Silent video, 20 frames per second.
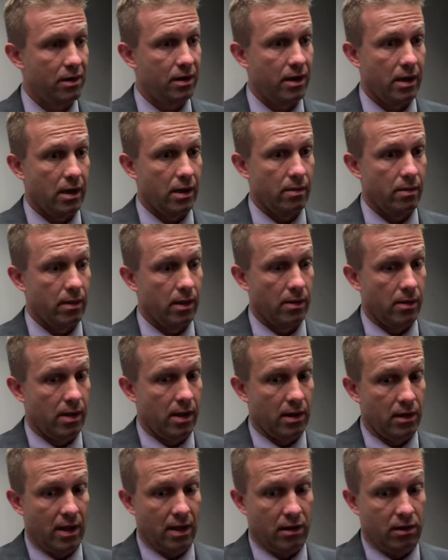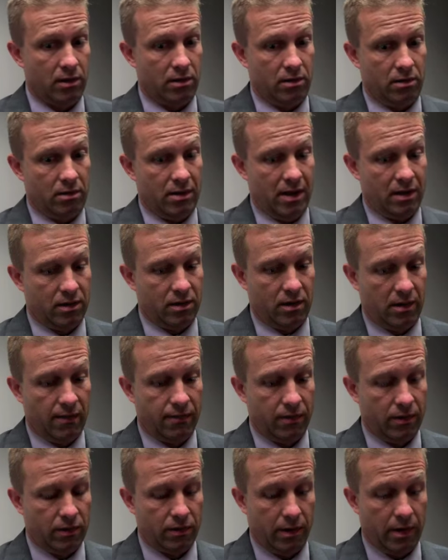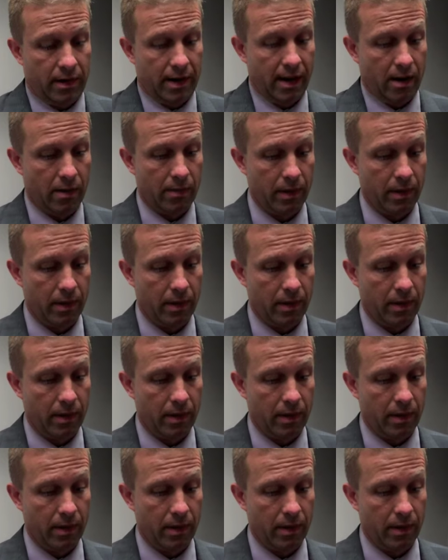team, and that's the difference right now.